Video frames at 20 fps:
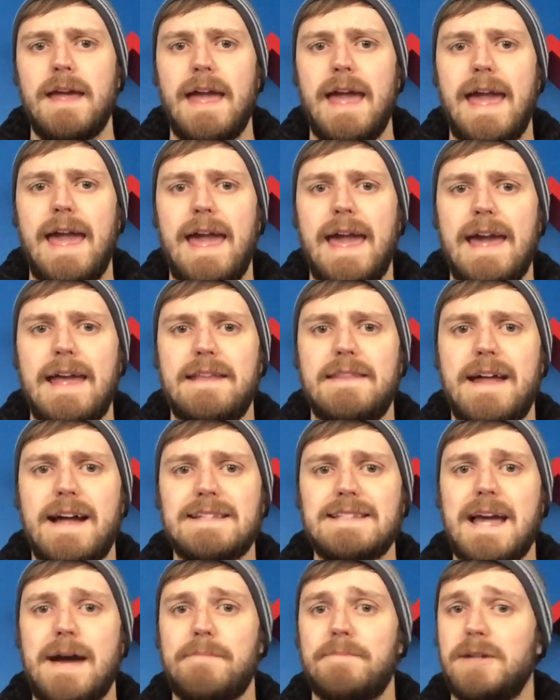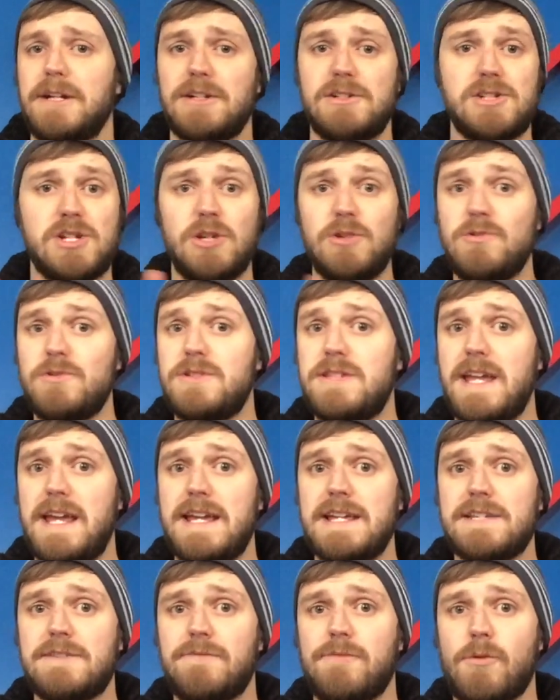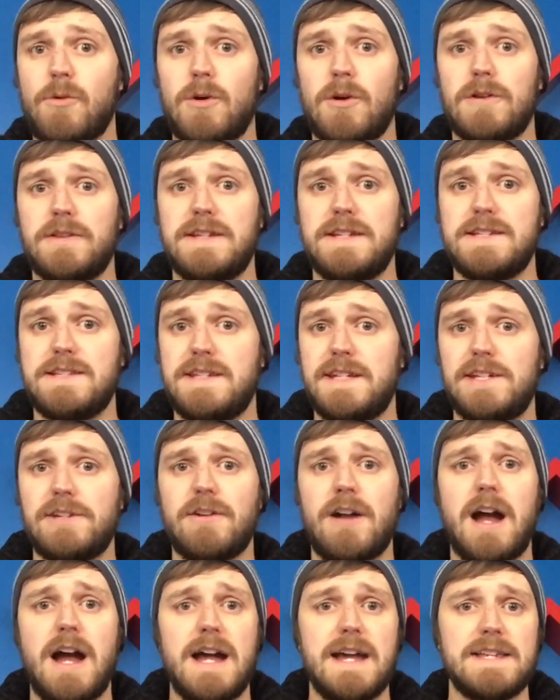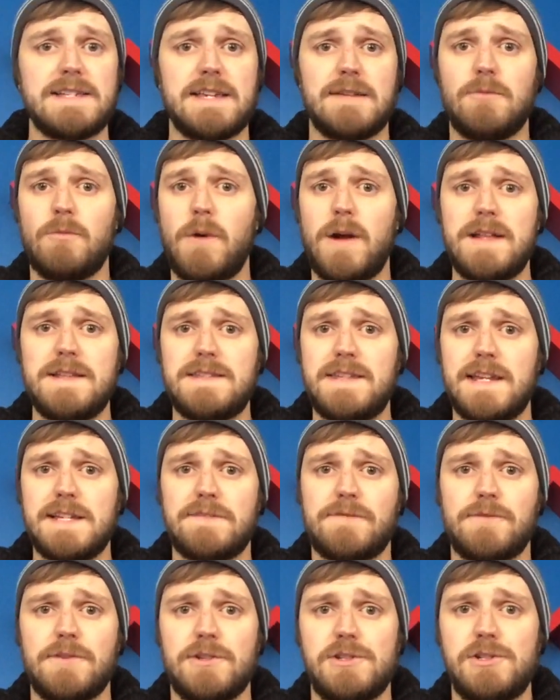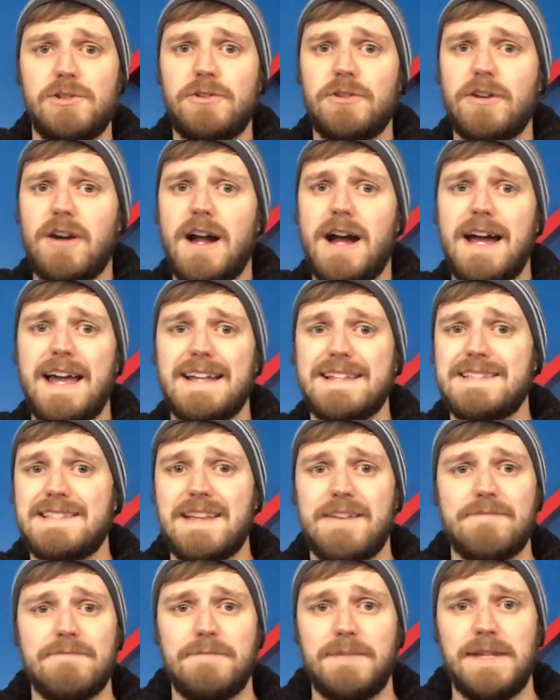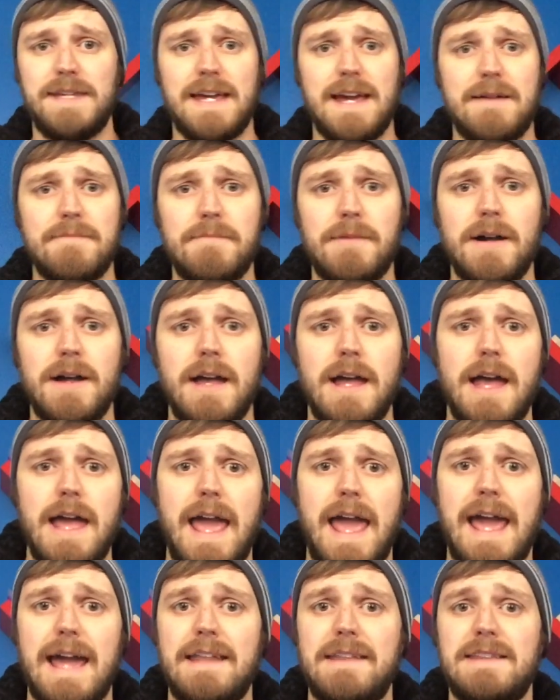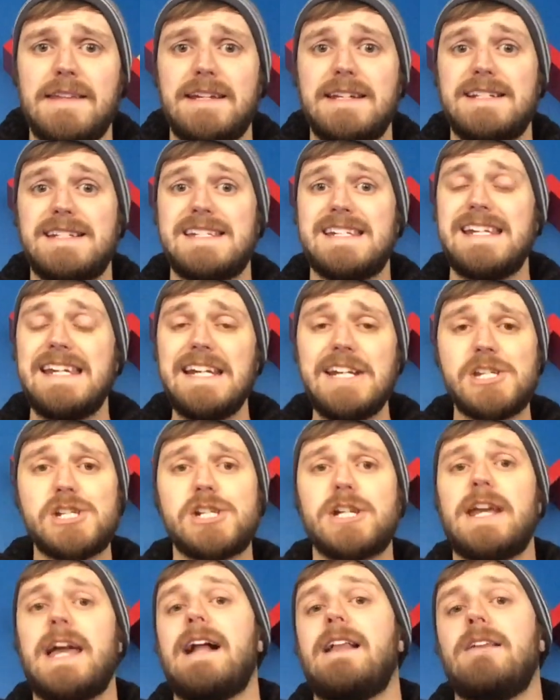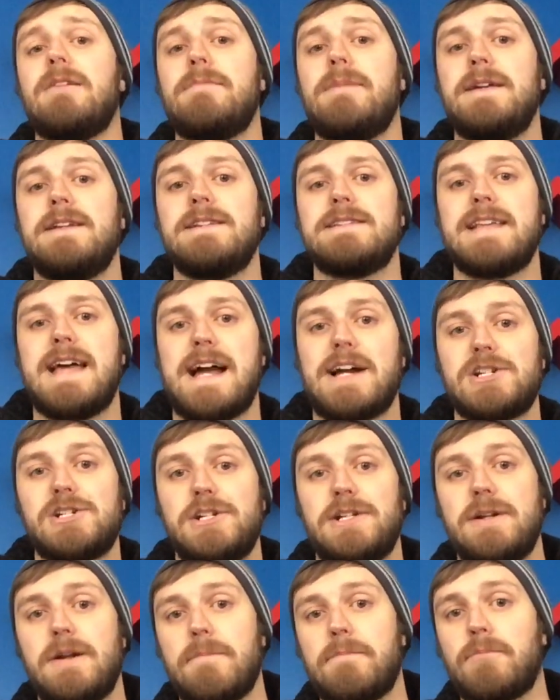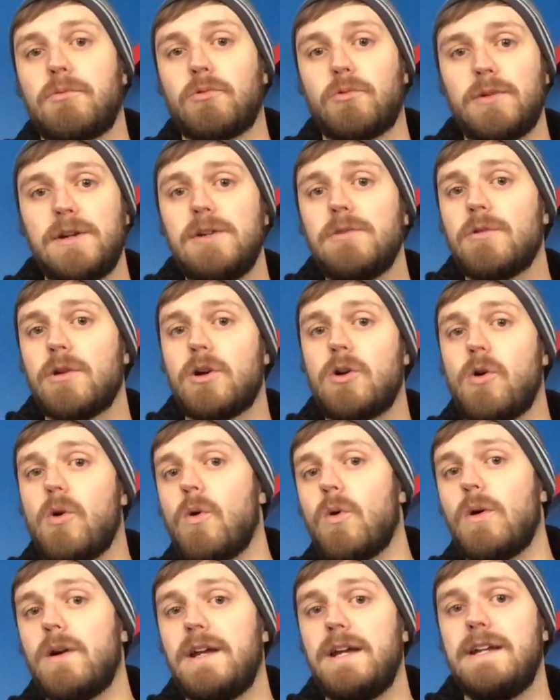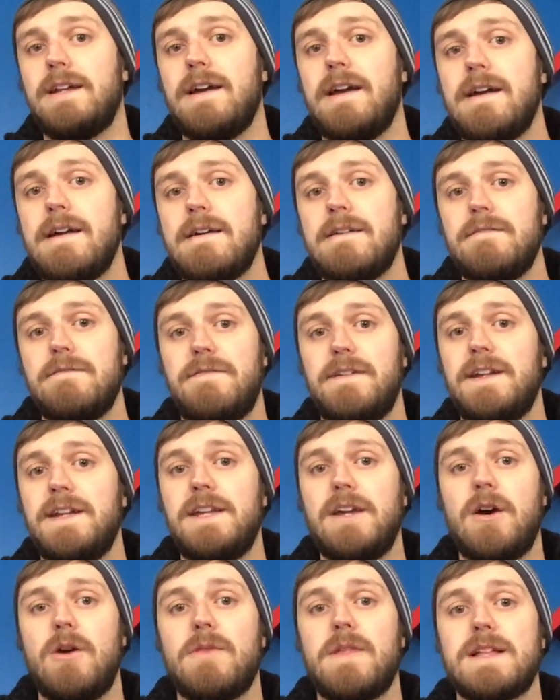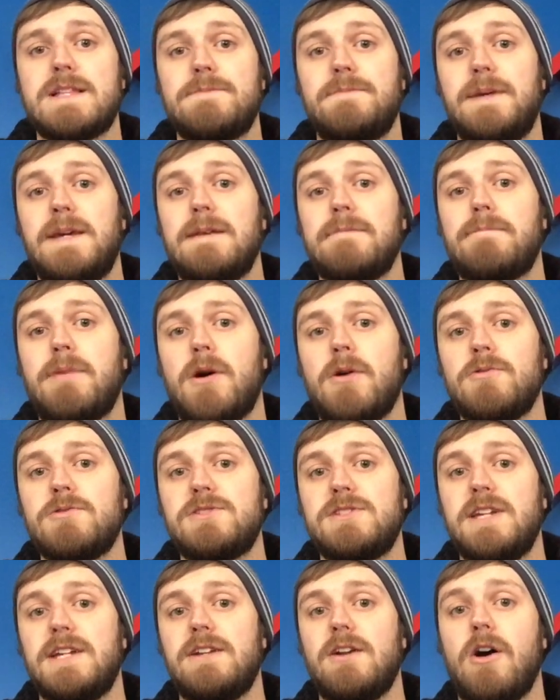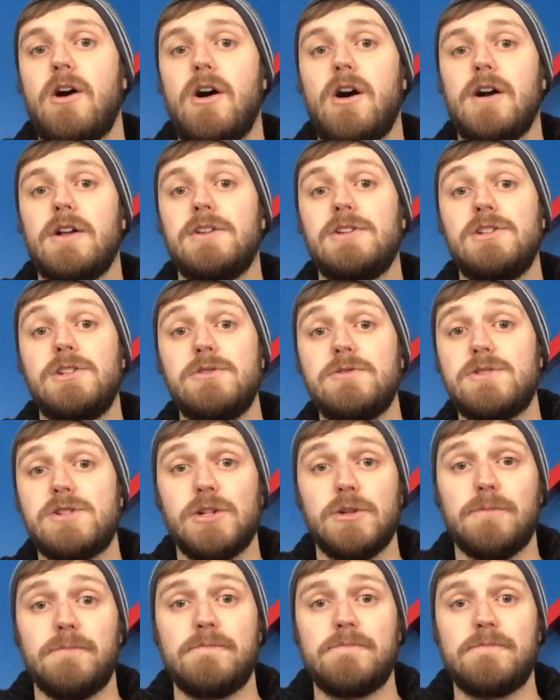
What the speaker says: And that's happening Tuesdays for the senior highs and Wednesdays for the junior high at 7 p.m. And the teaching element is actually in a pre-recorded video that's being posted on YouTube.